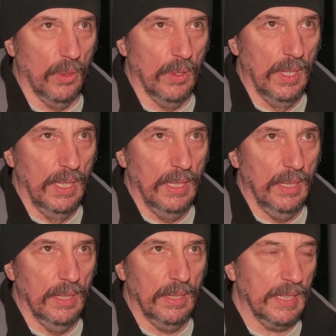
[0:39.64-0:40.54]
So,
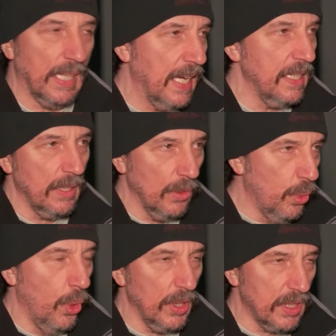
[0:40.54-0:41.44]
you listen
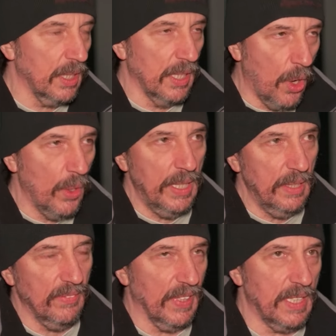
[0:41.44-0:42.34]
carefully to what's
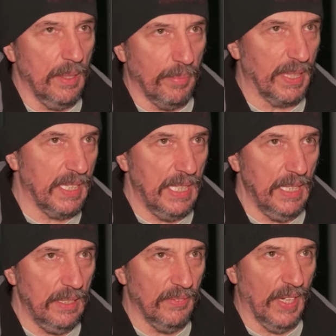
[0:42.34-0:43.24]
happening around
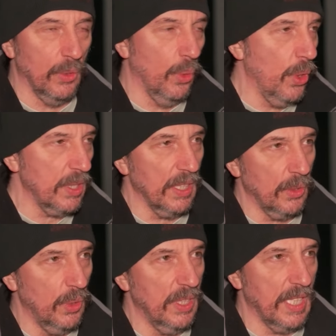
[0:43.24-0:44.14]
you, because you
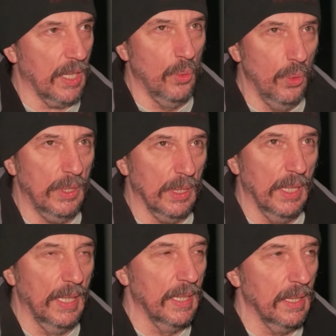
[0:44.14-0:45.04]
can hear very
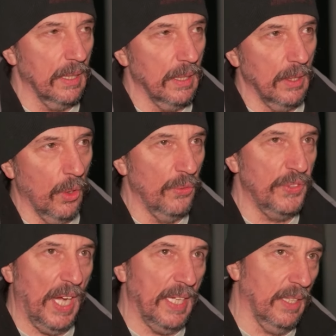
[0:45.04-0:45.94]
well. Is
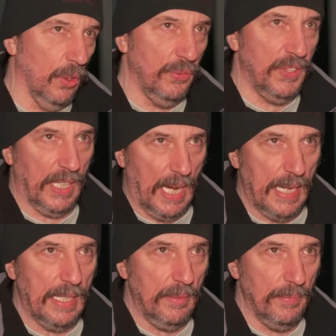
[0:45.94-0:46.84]
someone walking
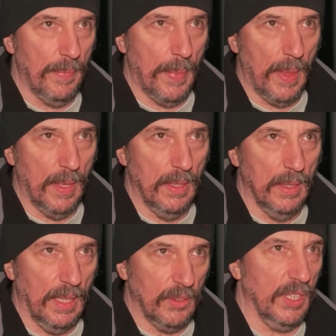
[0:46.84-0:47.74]
around?
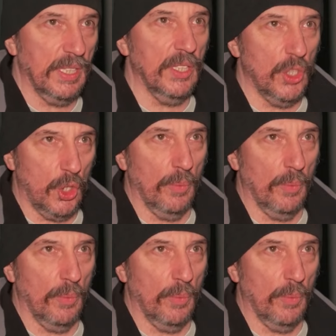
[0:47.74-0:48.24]
You'll definitely